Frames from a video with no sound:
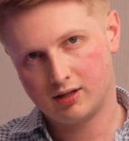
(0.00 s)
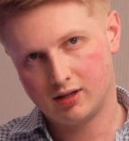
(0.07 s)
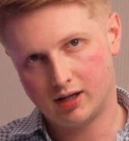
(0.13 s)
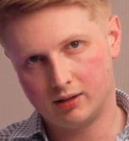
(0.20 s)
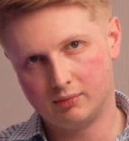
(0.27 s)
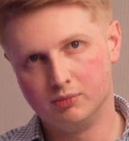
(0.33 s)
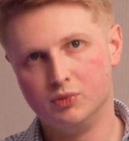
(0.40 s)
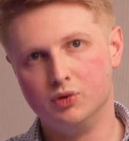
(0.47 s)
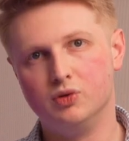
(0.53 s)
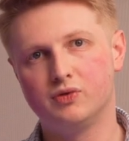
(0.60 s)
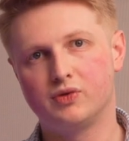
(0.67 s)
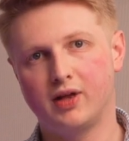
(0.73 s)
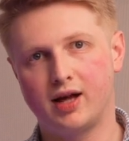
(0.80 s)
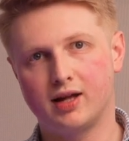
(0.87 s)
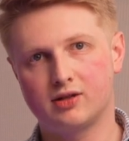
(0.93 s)
and
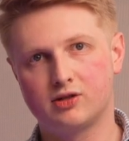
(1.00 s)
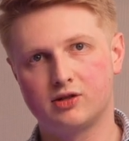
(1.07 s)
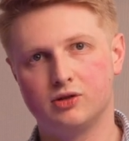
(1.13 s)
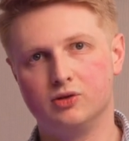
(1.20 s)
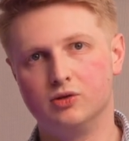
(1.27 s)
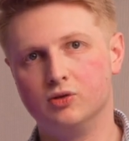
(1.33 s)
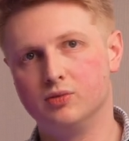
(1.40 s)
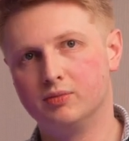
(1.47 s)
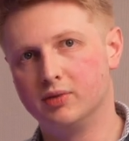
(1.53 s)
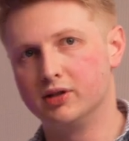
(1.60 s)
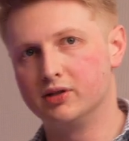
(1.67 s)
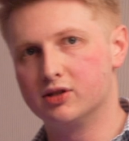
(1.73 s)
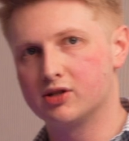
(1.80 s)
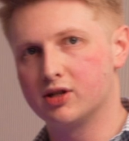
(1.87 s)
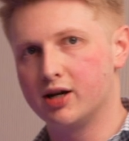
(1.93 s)
move that to my
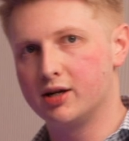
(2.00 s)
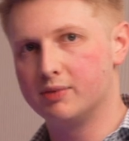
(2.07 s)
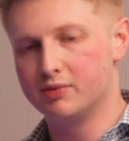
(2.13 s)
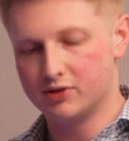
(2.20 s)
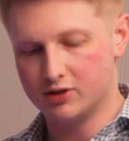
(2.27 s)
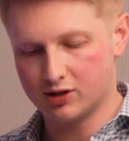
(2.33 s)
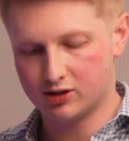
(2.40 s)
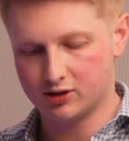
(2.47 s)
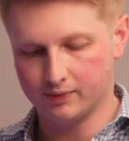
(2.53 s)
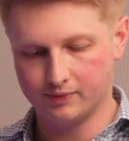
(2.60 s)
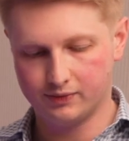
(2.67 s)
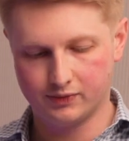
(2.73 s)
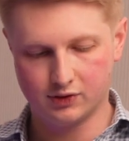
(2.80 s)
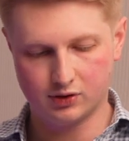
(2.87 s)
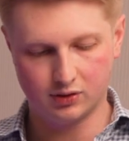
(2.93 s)
desired position.
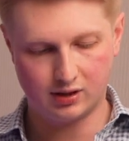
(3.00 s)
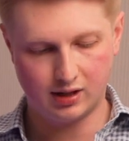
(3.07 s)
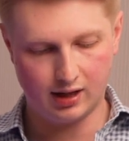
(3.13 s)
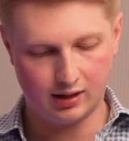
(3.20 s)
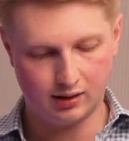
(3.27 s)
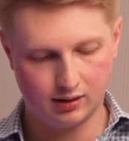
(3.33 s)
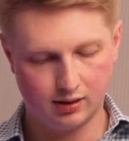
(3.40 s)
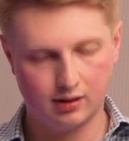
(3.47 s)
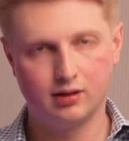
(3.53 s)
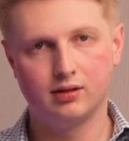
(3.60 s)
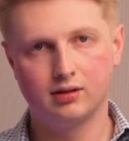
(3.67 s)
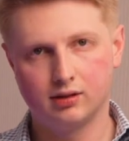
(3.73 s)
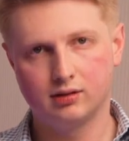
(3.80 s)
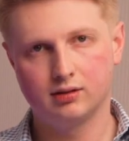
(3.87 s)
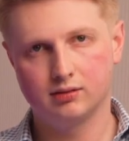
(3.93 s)
So again,
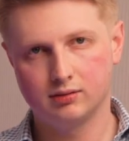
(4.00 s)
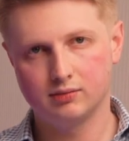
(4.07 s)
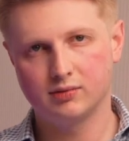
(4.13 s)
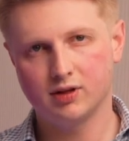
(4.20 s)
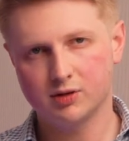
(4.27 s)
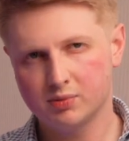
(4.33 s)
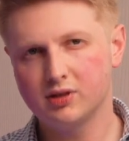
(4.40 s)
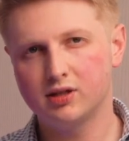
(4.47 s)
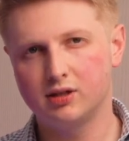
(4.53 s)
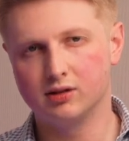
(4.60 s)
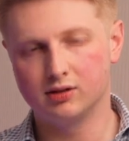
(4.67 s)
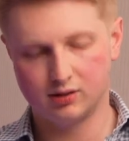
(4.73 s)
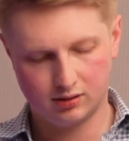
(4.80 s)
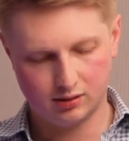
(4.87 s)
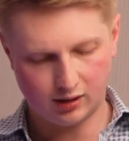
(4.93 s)
that's pretty
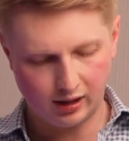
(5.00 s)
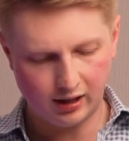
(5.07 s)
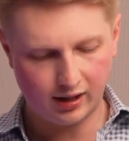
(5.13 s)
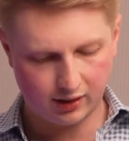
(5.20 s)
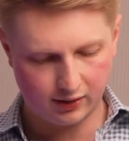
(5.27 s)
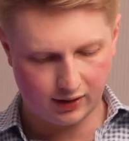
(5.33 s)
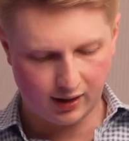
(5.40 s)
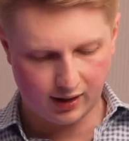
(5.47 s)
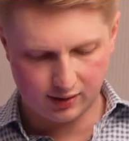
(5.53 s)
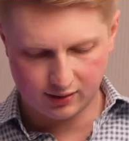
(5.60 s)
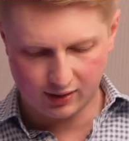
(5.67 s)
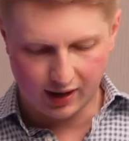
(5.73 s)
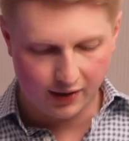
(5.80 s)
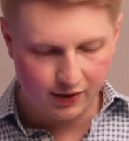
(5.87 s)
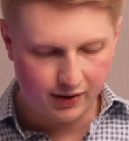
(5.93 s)
good. I like
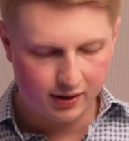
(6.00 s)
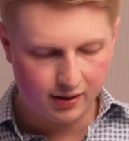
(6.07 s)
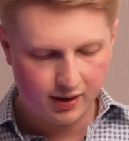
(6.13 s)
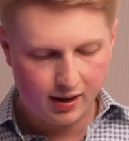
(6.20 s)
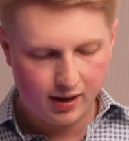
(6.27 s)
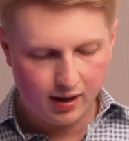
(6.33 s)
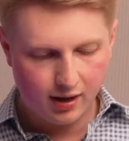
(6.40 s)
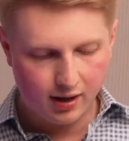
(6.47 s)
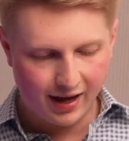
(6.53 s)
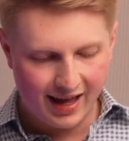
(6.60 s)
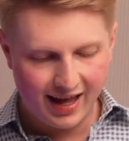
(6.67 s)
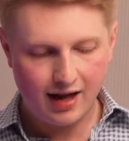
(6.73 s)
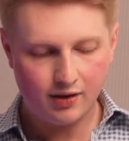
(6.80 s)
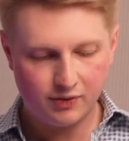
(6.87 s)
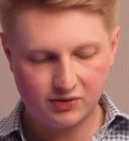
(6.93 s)
that. And I
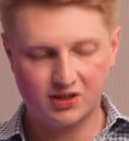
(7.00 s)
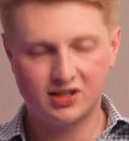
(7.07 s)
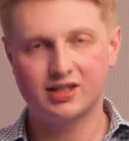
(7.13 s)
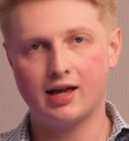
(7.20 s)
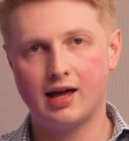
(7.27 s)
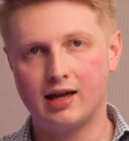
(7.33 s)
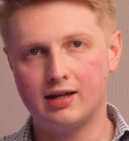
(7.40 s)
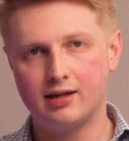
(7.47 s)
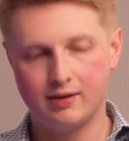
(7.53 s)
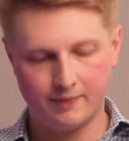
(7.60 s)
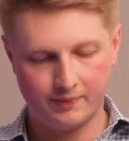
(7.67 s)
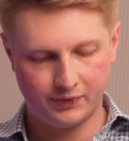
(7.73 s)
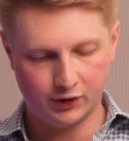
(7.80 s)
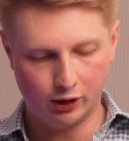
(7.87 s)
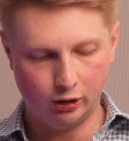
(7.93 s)
have to say,
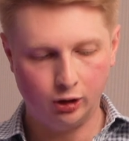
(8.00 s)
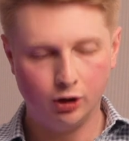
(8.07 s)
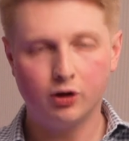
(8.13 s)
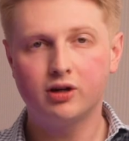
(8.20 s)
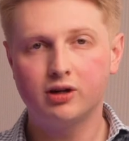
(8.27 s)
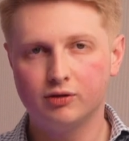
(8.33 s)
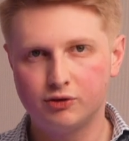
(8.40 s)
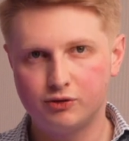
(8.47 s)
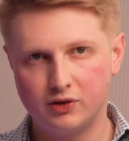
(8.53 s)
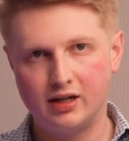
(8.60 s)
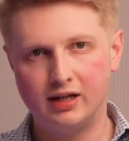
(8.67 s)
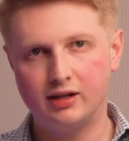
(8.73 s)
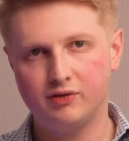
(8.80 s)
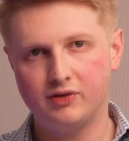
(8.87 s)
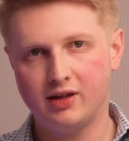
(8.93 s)
the look and
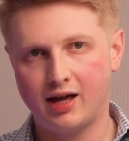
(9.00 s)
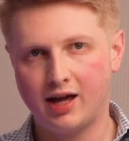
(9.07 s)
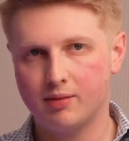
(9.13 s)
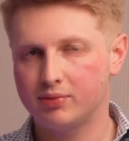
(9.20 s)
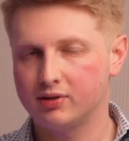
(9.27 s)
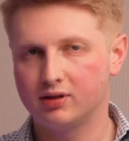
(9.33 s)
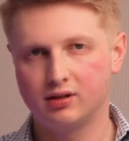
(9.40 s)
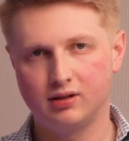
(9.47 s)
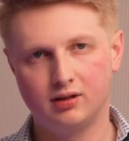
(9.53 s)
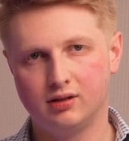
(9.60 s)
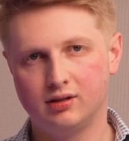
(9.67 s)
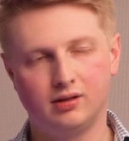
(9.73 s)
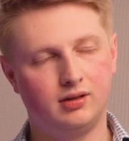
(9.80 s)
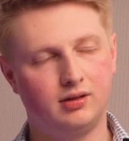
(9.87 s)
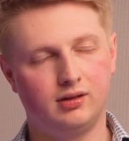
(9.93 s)
feel of the app,
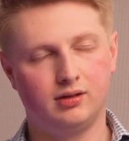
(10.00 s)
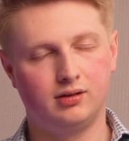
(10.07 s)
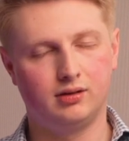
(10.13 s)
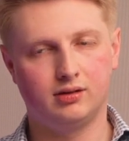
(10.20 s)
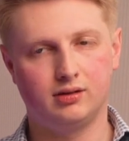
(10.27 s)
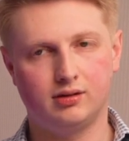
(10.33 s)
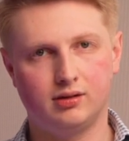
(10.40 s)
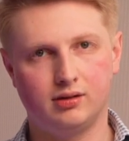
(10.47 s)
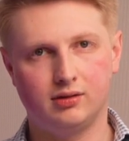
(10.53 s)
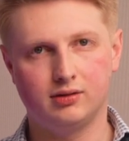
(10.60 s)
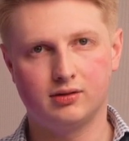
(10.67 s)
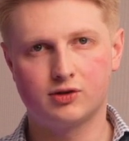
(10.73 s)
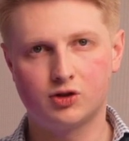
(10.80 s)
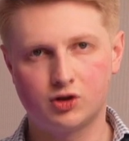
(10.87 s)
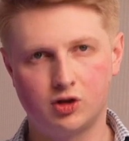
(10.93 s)

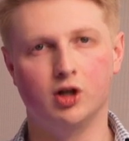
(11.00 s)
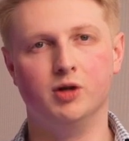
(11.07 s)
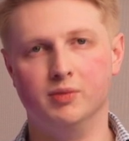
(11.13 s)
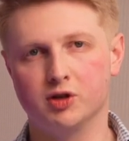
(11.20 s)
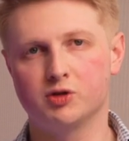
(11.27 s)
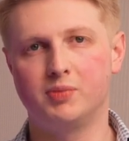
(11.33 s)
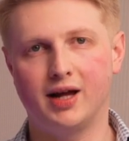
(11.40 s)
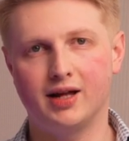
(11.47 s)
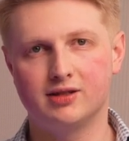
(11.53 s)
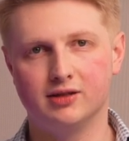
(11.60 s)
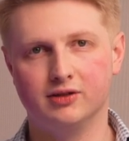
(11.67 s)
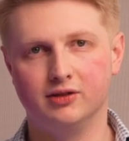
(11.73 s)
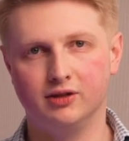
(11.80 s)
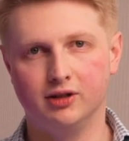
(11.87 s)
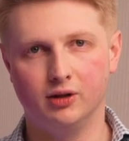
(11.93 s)
so much better
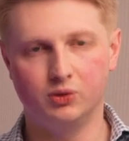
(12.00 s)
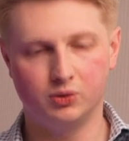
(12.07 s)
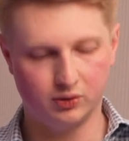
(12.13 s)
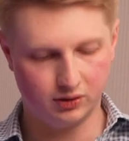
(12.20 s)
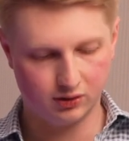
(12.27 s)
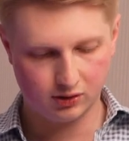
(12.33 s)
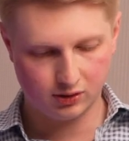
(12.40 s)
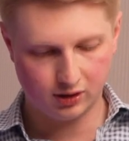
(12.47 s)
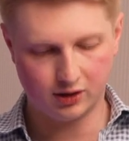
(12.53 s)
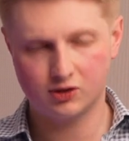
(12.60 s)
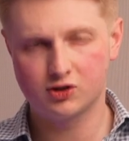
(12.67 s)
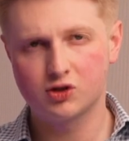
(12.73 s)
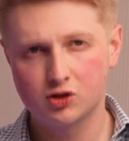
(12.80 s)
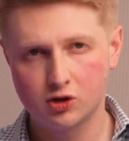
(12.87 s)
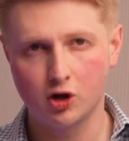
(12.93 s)
than the old one. Like,
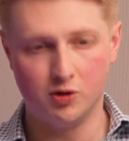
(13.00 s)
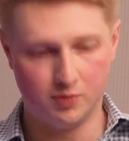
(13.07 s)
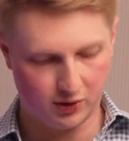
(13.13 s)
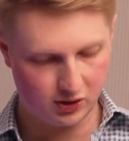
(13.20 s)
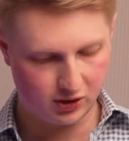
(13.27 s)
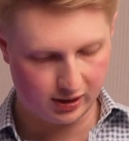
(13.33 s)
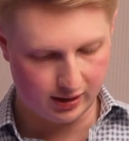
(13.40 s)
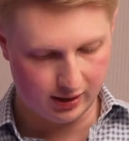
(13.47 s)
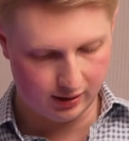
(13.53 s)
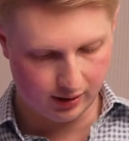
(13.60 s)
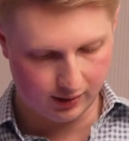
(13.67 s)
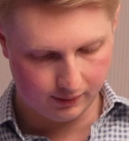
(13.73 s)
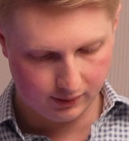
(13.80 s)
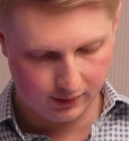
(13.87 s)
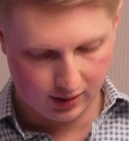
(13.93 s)
so much
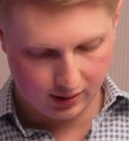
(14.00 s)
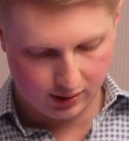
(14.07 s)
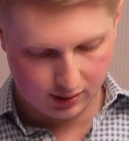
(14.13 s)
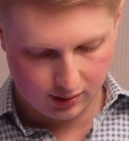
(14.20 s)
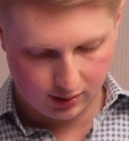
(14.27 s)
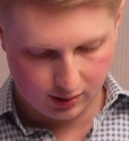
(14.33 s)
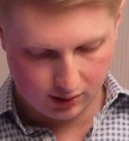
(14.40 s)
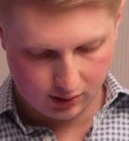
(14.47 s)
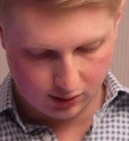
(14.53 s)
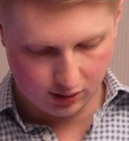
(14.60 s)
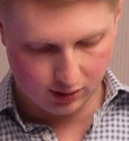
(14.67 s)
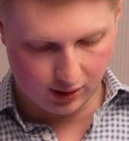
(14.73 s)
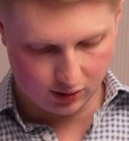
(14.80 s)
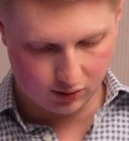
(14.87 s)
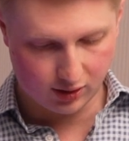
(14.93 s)
cleaner.
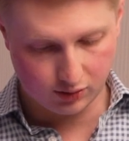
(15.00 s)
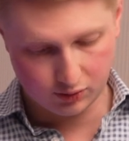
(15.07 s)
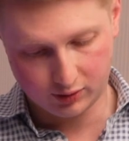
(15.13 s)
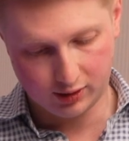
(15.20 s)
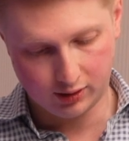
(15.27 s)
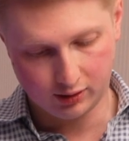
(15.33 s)
So that's really